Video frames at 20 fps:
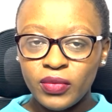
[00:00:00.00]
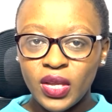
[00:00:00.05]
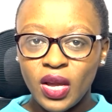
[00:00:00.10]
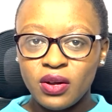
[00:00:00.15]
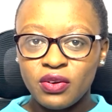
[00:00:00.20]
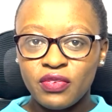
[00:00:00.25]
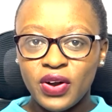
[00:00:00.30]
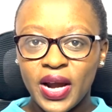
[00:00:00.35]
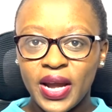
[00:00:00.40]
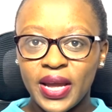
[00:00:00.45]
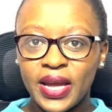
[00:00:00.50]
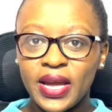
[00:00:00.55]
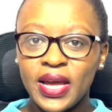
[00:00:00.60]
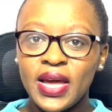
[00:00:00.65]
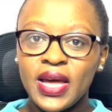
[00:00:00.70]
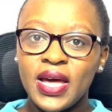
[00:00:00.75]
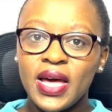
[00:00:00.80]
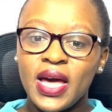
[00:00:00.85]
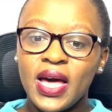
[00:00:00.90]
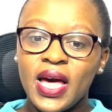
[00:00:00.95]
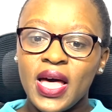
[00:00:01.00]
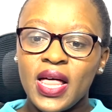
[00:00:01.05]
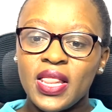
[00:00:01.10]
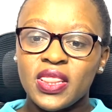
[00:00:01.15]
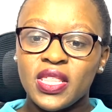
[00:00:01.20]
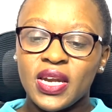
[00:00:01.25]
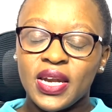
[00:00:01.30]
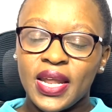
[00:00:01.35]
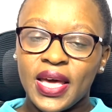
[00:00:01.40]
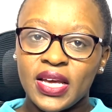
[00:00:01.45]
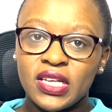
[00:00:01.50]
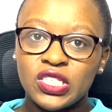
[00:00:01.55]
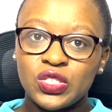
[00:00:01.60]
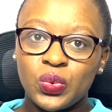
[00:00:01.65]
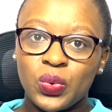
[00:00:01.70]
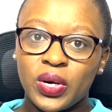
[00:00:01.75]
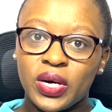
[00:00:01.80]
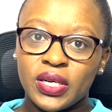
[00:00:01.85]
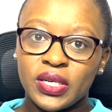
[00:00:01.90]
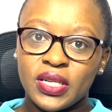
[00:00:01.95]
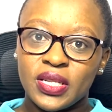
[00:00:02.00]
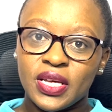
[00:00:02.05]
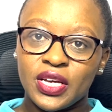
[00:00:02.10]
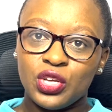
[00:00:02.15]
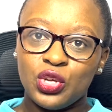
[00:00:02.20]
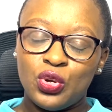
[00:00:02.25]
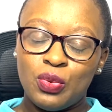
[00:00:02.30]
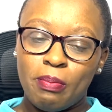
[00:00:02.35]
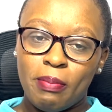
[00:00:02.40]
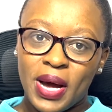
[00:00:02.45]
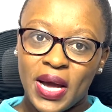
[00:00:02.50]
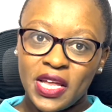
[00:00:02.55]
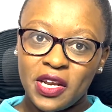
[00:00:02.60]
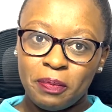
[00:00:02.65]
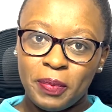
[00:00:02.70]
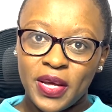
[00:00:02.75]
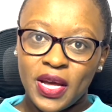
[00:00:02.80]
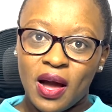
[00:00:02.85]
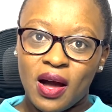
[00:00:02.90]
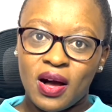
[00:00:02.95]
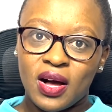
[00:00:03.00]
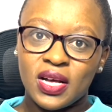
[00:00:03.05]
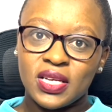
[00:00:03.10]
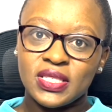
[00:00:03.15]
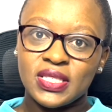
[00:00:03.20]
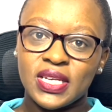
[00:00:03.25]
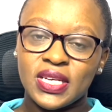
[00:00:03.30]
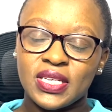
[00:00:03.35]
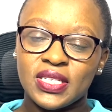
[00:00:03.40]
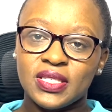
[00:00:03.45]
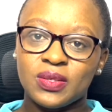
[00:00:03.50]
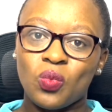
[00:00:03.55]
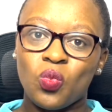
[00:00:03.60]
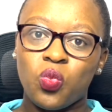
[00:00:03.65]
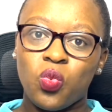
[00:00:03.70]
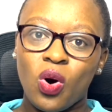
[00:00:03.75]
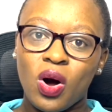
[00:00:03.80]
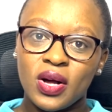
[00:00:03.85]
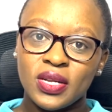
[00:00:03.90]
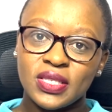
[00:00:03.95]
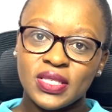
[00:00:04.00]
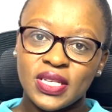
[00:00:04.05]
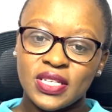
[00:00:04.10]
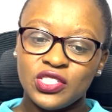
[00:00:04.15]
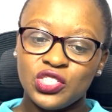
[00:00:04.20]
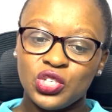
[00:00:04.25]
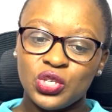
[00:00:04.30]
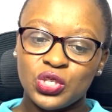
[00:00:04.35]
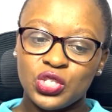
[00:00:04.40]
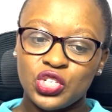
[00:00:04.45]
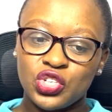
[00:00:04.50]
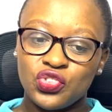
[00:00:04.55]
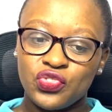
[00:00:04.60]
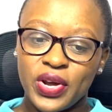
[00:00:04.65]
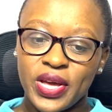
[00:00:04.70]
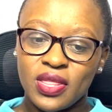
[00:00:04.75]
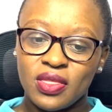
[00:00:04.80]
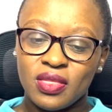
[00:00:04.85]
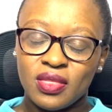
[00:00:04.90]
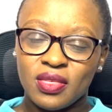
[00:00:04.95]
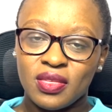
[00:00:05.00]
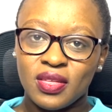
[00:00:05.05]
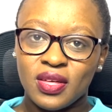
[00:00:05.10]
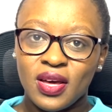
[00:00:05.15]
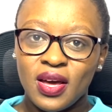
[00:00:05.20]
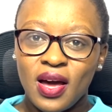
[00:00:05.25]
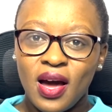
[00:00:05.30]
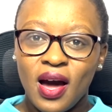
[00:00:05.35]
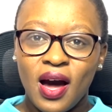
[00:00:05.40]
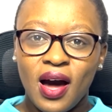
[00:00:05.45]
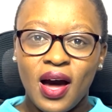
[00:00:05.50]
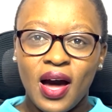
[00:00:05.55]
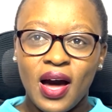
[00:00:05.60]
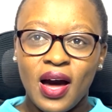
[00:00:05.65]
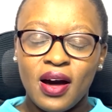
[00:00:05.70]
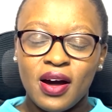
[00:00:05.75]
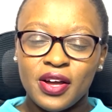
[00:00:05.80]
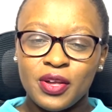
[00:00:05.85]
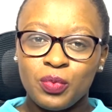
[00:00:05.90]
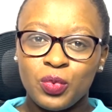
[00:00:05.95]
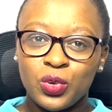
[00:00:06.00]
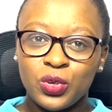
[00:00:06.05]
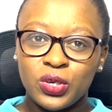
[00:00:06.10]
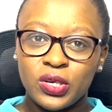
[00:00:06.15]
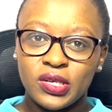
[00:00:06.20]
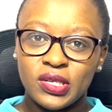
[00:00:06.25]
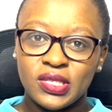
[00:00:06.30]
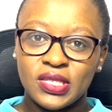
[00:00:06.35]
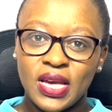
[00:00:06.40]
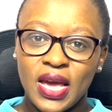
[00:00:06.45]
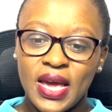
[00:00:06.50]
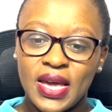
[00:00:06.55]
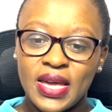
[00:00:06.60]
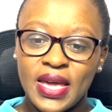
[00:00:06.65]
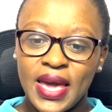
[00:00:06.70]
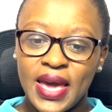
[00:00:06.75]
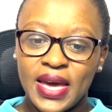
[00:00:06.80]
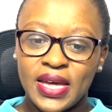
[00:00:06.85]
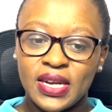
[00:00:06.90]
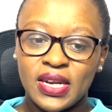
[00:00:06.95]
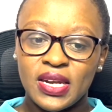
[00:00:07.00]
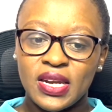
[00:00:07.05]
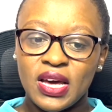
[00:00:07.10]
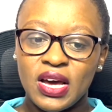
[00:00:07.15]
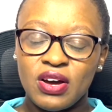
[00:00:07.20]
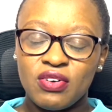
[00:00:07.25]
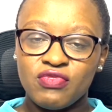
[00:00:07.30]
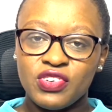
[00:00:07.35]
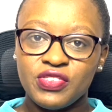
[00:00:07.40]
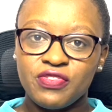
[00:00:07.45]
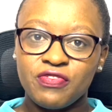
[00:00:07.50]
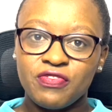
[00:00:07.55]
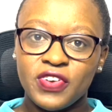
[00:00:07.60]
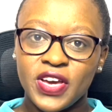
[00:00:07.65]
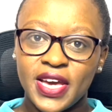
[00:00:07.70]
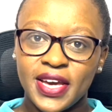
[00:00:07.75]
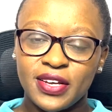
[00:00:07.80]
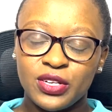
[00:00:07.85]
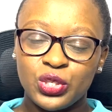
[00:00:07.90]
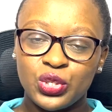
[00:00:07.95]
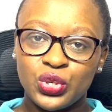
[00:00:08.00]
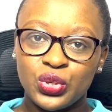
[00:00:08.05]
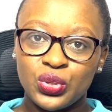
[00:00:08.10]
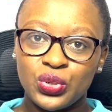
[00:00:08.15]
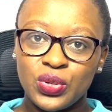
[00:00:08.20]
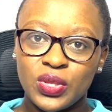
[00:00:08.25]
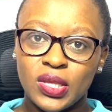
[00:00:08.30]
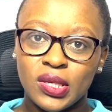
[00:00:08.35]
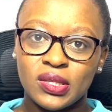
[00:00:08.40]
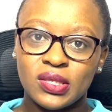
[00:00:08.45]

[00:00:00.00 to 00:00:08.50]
Right. The next one that you might be asked is, what is your strength? I would again refer to the